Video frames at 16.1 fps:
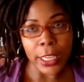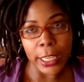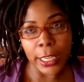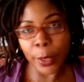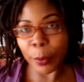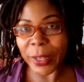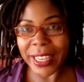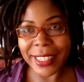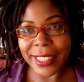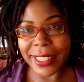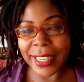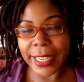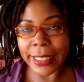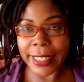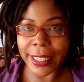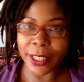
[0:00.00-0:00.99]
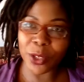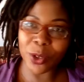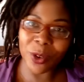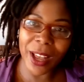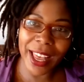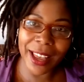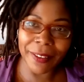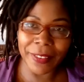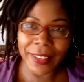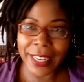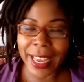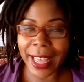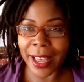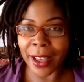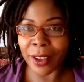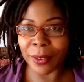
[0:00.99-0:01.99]
in places like this, you have to
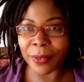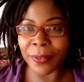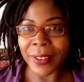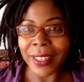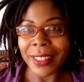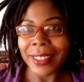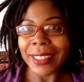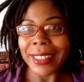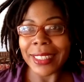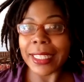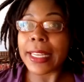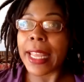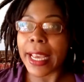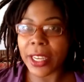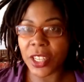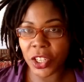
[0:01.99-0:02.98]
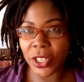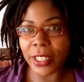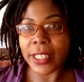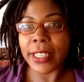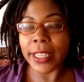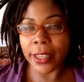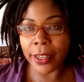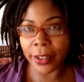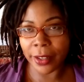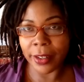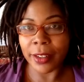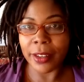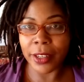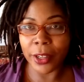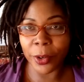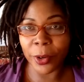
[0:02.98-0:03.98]
have connections here,
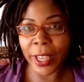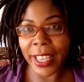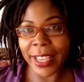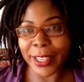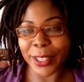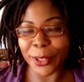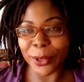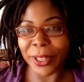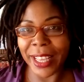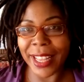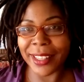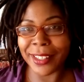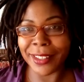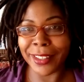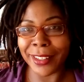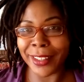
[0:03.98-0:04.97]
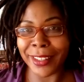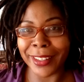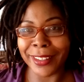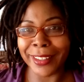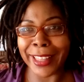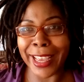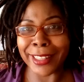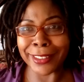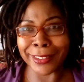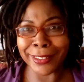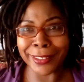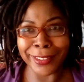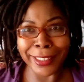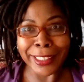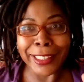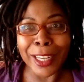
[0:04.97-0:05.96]
okay? So that's
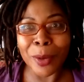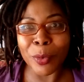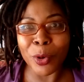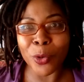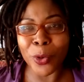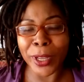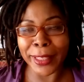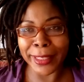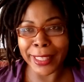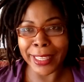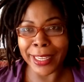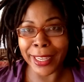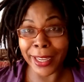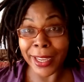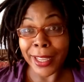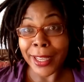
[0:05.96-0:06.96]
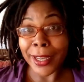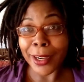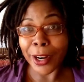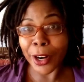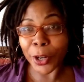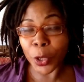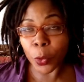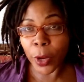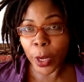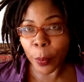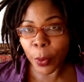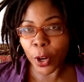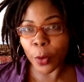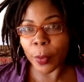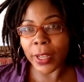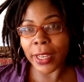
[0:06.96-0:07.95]
the number one thing. Are you a
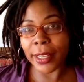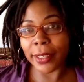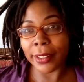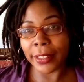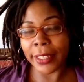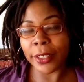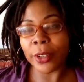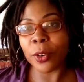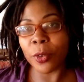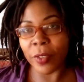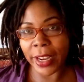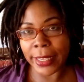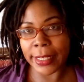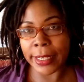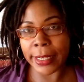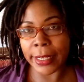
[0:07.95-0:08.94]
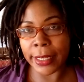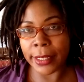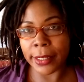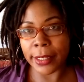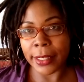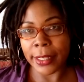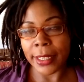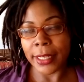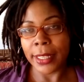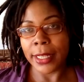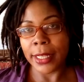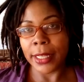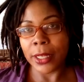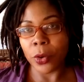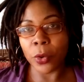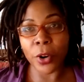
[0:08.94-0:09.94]
permanent legal resident,
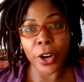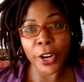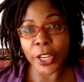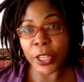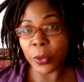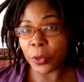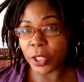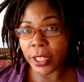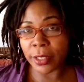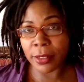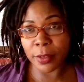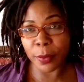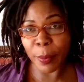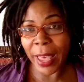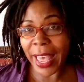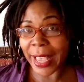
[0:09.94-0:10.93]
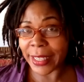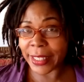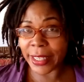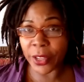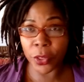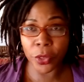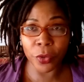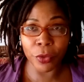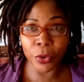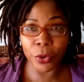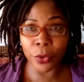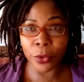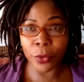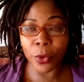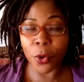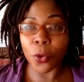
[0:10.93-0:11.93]
or are you just passing
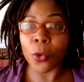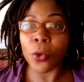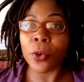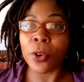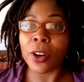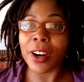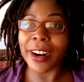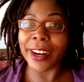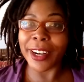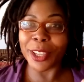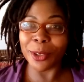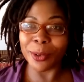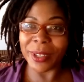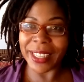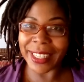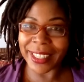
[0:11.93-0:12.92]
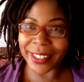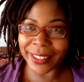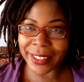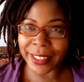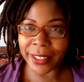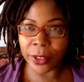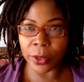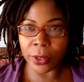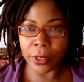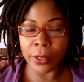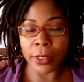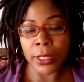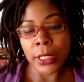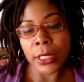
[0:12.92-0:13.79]
through, or are you illegal?